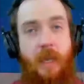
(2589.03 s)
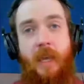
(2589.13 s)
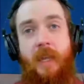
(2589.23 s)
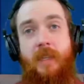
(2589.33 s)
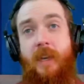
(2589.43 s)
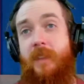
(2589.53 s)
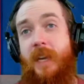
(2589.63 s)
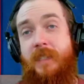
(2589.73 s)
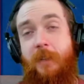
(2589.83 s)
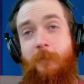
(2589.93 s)
And
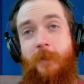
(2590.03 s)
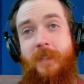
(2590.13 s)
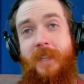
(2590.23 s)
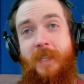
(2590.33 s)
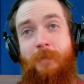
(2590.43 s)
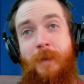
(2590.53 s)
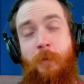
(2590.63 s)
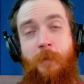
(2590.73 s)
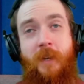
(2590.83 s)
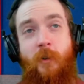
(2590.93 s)
that's it for today's
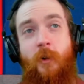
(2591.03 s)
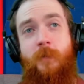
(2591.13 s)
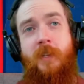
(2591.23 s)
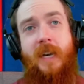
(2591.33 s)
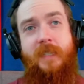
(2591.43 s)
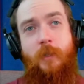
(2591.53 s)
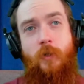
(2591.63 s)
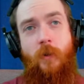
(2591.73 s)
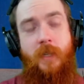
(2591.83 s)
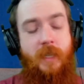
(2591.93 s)
Maple Pill. Hope you guys
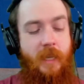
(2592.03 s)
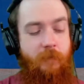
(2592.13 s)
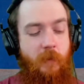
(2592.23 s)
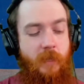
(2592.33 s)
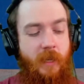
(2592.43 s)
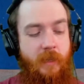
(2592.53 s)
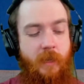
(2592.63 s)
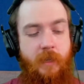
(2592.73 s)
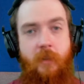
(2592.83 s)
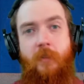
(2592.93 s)
enjoyed it. If you did,
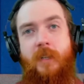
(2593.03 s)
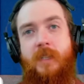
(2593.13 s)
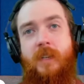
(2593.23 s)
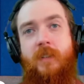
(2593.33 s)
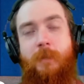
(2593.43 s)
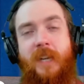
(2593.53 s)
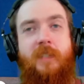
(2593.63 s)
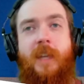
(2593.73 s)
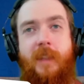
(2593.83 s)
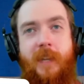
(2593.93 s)
consider
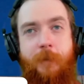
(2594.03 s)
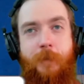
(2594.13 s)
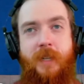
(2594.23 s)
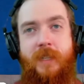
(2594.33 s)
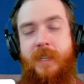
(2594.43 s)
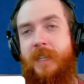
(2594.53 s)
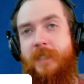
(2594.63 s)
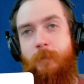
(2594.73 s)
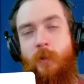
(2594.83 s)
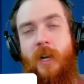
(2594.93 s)
smashing that like button, hit
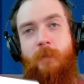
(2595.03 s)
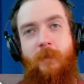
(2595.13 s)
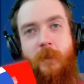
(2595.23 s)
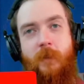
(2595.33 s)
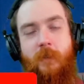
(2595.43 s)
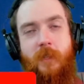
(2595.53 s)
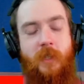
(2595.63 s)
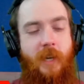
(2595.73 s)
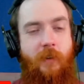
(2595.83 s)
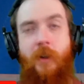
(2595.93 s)
subscribe if you're new to the
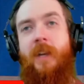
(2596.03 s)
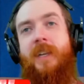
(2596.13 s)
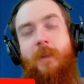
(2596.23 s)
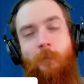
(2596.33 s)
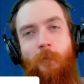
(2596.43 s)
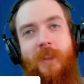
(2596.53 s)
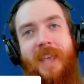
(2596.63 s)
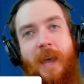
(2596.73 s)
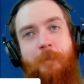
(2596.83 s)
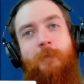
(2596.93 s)
channel. Get really
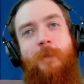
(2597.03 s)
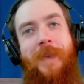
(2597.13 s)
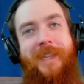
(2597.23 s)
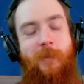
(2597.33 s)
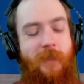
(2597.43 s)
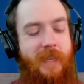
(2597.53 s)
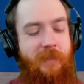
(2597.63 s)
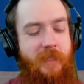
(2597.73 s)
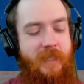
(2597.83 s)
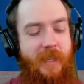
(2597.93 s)
happy we made it to
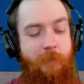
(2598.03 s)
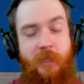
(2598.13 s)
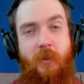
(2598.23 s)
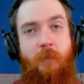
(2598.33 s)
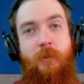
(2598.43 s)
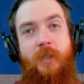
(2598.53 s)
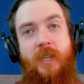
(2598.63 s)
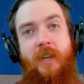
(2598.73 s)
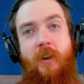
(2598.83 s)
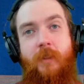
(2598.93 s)
1,000 subs. So I
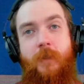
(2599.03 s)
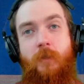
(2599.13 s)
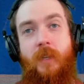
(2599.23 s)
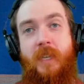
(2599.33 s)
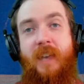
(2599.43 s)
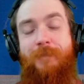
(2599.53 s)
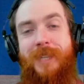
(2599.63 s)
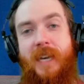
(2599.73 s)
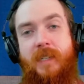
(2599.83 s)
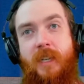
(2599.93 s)
appreciate all of you that gave me
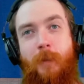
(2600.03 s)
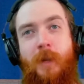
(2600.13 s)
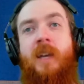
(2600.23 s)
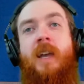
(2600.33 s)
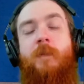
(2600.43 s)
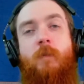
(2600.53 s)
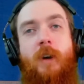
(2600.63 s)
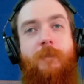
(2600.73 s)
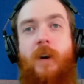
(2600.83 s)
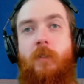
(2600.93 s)
that sub. If you
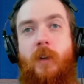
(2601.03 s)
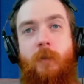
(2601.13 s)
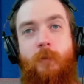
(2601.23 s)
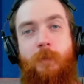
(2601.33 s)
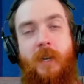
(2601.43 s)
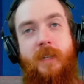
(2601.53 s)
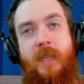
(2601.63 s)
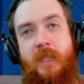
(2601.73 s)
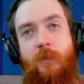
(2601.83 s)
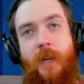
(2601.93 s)
want to follow along with me on
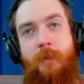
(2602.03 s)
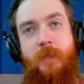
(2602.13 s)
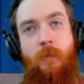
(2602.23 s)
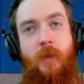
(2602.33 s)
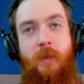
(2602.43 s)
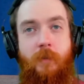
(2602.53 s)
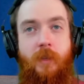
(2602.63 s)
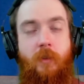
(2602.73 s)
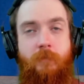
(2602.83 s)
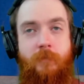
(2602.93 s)
Instagram, see me,
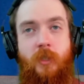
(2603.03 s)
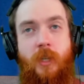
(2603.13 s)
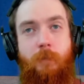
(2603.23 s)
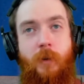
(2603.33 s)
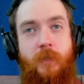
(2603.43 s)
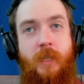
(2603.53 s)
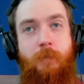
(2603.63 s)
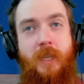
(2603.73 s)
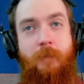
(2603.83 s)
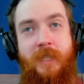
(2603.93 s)
shit posting
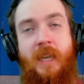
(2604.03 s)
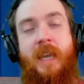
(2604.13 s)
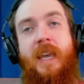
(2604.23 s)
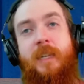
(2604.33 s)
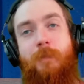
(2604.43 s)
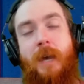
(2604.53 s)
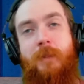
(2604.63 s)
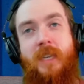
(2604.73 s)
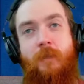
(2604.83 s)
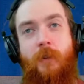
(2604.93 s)
memes. It's Matt
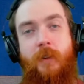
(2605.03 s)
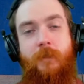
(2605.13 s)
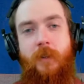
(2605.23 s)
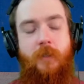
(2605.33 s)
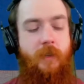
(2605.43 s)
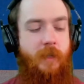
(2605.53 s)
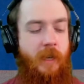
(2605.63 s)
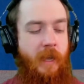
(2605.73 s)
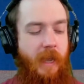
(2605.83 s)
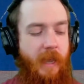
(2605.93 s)
McKeever Unfiltered.
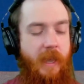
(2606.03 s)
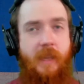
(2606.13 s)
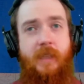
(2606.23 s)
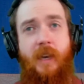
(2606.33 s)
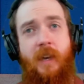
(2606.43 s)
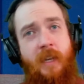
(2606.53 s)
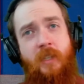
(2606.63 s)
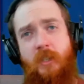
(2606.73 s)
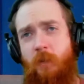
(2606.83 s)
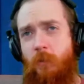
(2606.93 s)
And
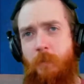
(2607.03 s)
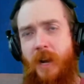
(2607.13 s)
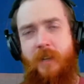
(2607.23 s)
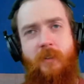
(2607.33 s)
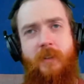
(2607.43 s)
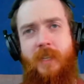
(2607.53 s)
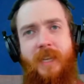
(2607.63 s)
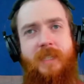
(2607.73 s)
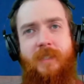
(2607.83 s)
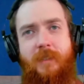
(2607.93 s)
just a reminder, in
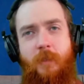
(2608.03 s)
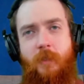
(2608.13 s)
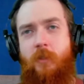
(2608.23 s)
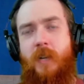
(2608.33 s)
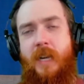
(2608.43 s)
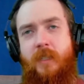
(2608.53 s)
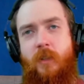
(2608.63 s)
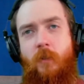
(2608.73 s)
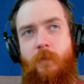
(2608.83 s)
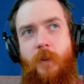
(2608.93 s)
case you guys
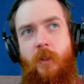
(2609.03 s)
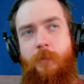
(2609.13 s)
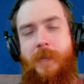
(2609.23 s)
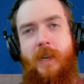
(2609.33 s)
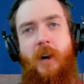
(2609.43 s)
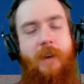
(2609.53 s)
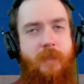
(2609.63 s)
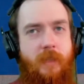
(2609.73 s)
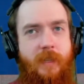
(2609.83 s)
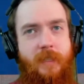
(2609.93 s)
don't follow me
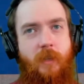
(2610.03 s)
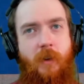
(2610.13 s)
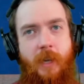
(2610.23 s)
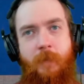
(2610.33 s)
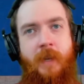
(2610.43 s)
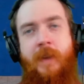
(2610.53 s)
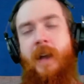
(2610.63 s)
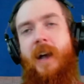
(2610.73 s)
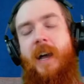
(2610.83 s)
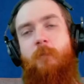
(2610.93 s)
often on Instagram,
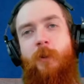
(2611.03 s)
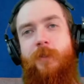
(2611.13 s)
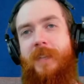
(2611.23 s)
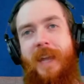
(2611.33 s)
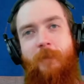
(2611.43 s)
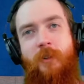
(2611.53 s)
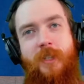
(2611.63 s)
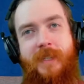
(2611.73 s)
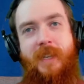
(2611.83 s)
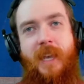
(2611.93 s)
I will never
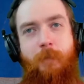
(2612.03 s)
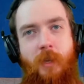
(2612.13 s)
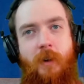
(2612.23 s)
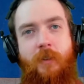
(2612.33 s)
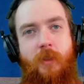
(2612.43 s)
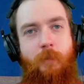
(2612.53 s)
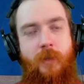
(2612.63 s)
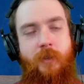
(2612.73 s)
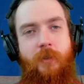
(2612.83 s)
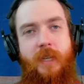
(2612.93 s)
just DM you out of the
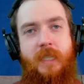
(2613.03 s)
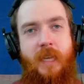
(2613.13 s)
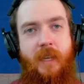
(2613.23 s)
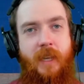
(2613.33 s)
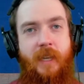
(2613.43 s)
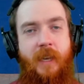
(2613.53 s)
blue and say